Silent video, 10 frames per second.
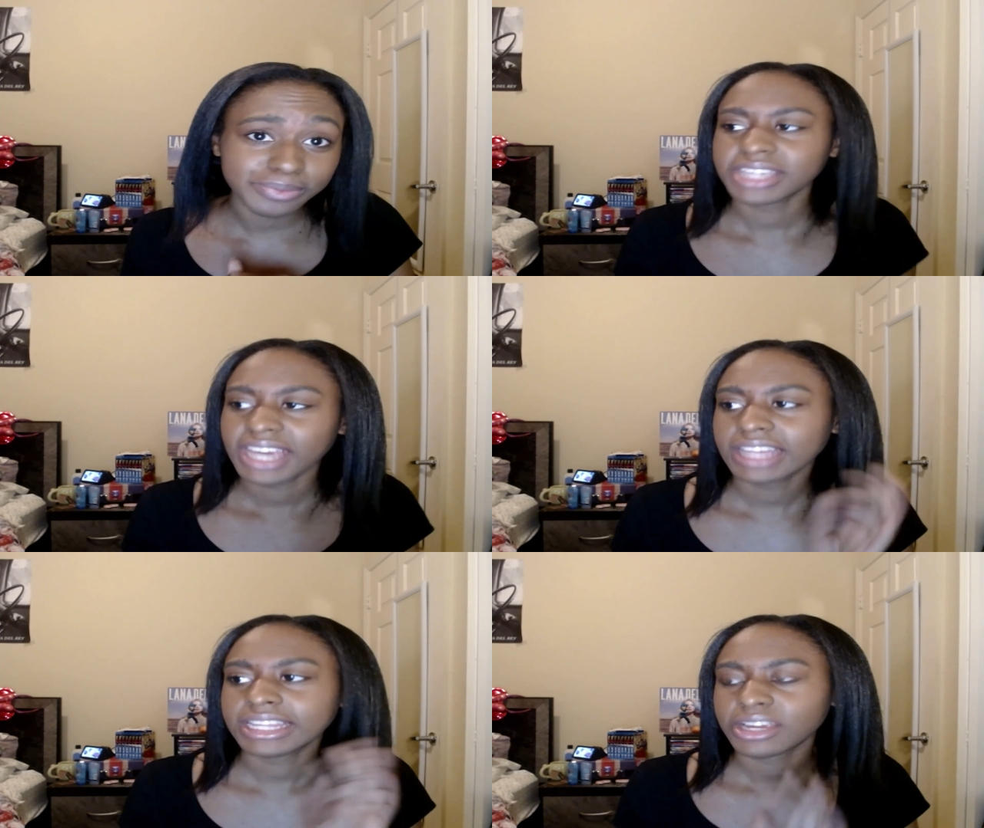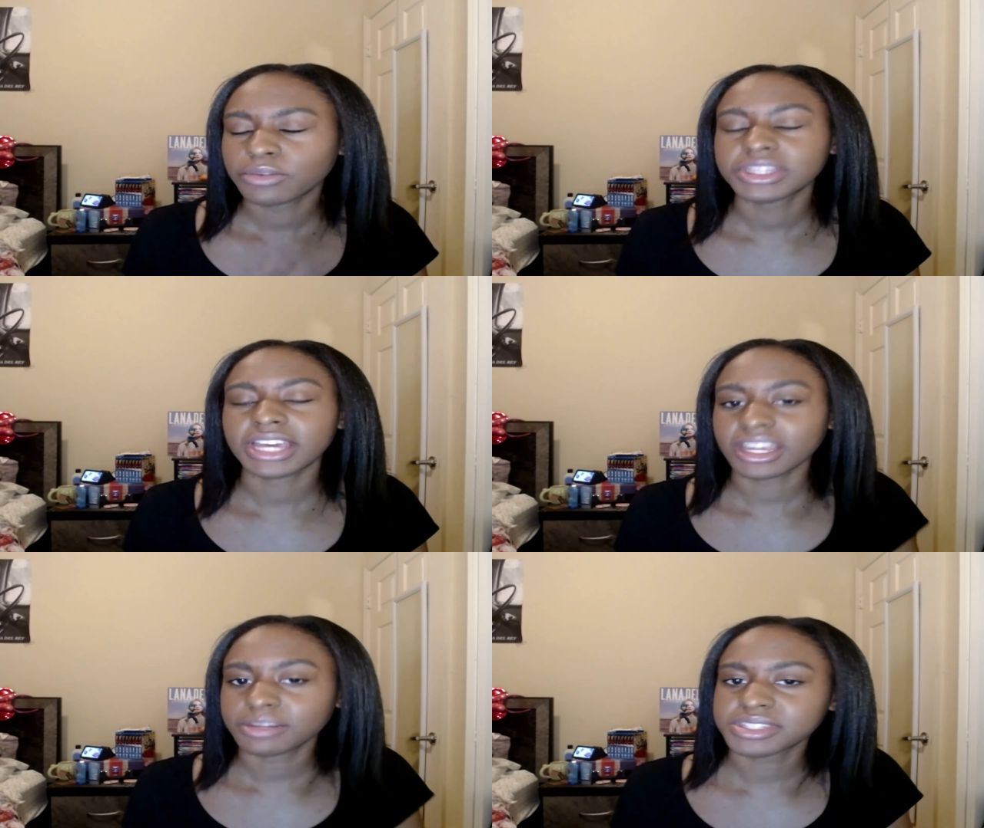But yeah, I like when the
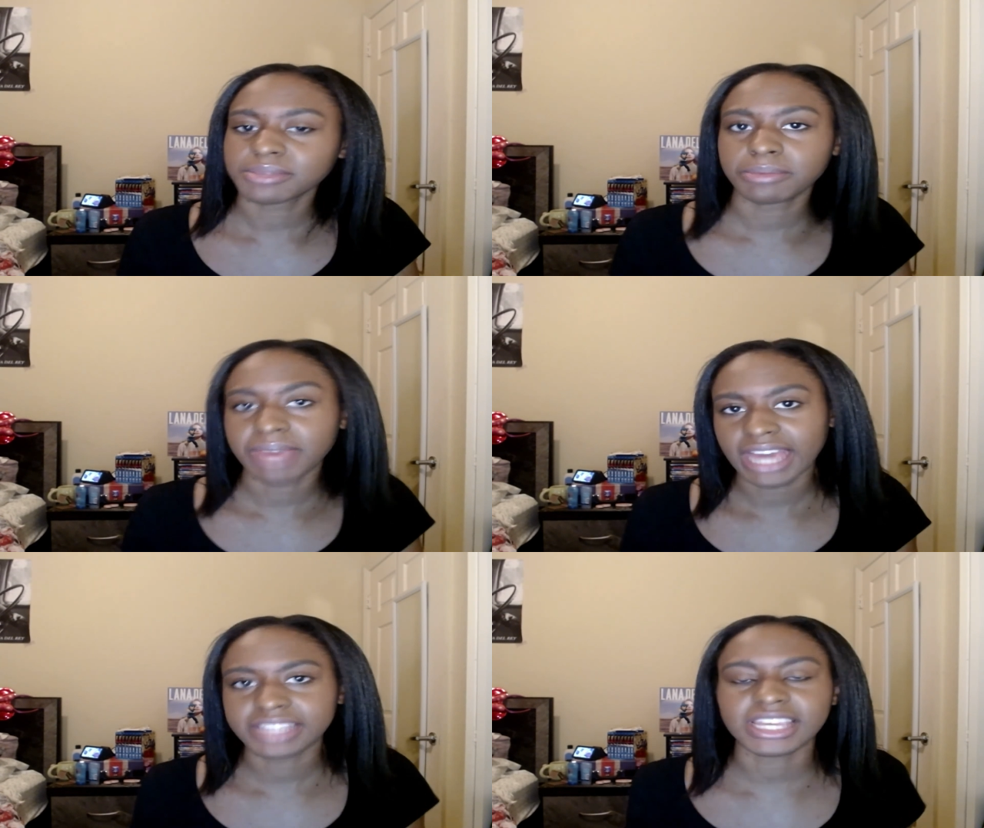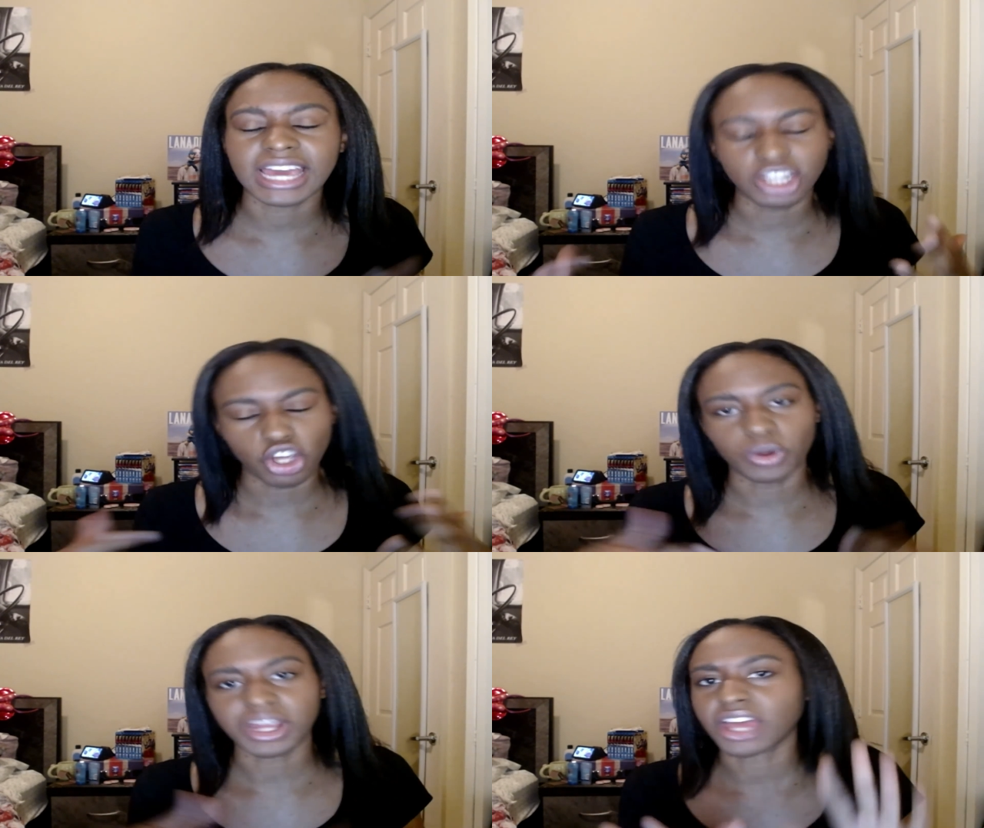items in my packs kind of
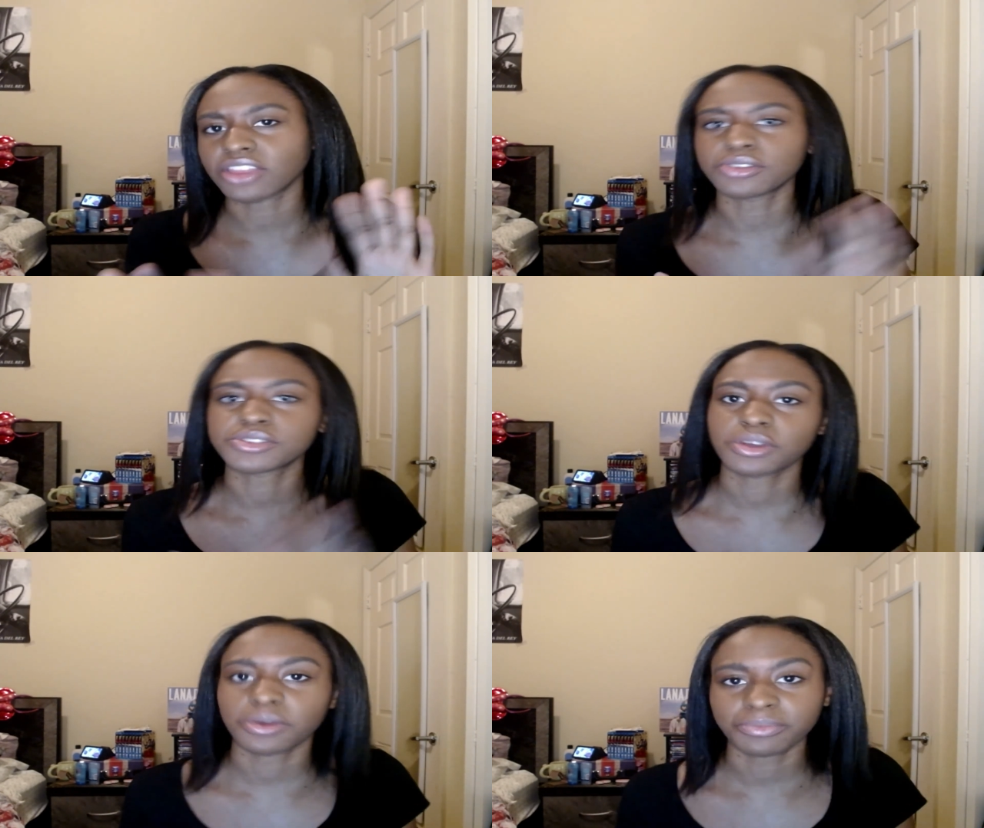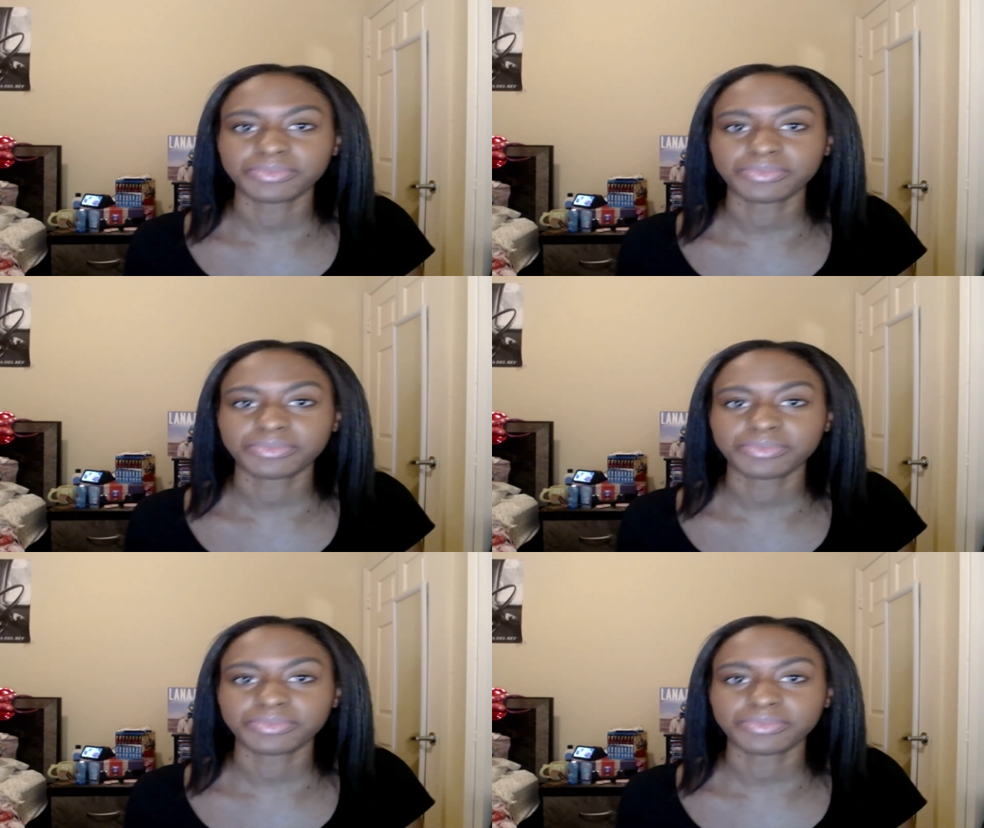go together, so